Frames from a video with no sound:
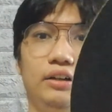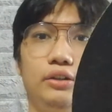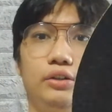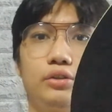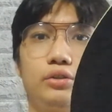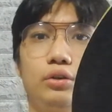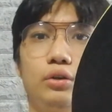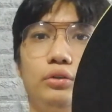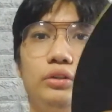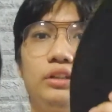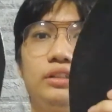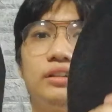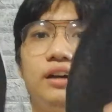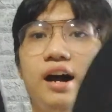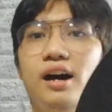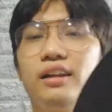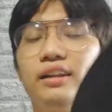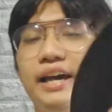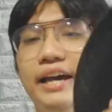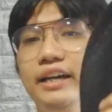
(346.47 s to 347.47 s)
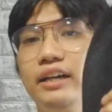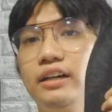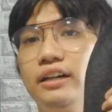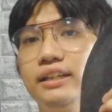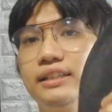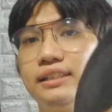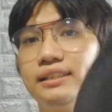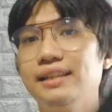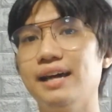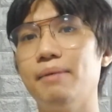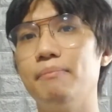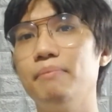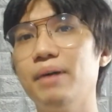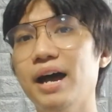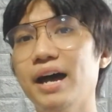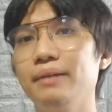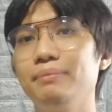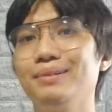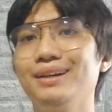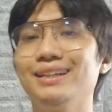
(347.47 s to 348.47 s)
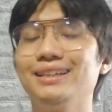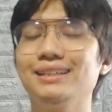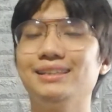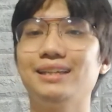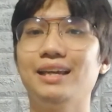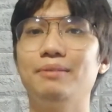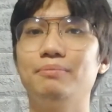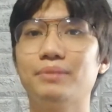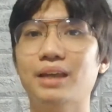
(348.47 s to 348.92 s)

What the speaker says: So the sock liner isn't that bad, but at the same